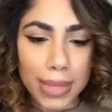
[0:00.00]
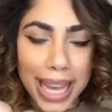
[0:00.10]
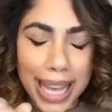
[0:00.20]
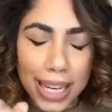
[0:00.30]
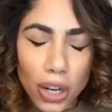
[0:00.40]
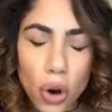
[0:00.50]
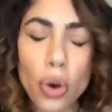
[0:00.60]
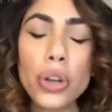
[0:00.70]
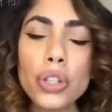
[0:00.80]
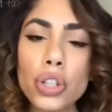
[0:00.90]
And in
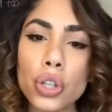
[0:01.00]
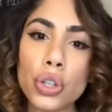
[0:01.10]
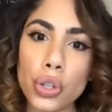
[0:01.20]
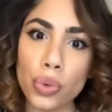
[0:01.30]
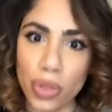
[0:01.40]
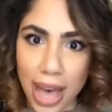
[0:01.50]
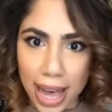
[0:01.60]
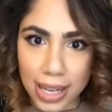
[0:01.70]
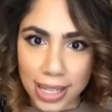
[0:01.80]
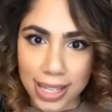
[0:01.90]
order to do
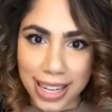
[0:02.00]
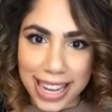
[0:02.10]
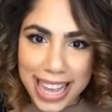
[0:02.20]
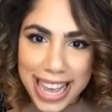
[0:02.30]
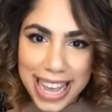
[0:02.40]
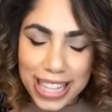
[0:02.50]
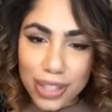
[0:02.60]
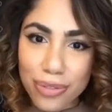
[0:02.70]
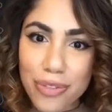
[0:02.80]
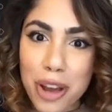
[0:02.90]
that, it's
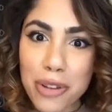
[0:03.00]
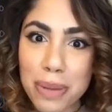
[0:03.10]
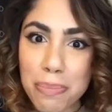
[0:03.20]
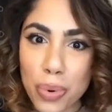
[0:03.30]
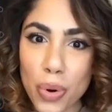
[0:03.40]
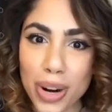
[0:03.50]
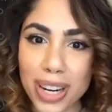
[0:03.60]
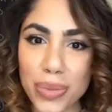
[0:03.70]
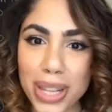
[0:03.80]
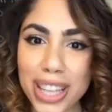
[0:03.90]
very important
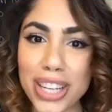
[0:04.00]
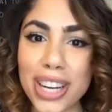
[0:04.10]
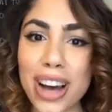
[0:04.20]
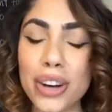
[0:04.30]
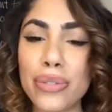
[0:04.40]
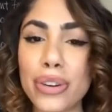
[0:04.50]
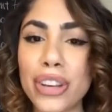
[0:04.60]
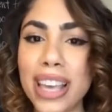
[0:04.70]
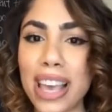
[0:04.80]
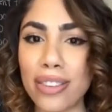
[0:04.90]
we learn how to
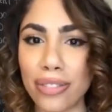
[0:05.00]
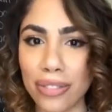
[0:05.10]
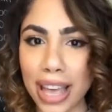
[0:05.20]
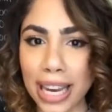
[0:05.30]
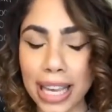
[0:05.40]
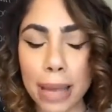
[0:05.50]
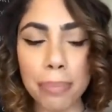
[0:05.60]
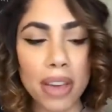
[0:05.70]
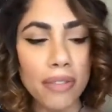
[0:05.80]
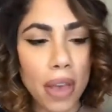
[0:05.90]
forgive. And it can be
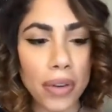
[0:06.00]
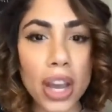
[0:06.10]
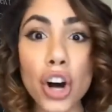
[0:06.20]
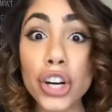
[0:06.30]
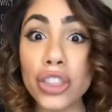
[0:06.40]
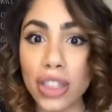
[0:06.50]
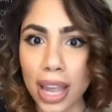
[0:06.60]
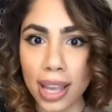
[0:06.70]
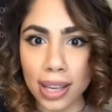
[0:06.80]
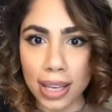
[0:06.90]
a very hard
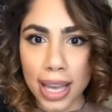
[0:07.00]
thing.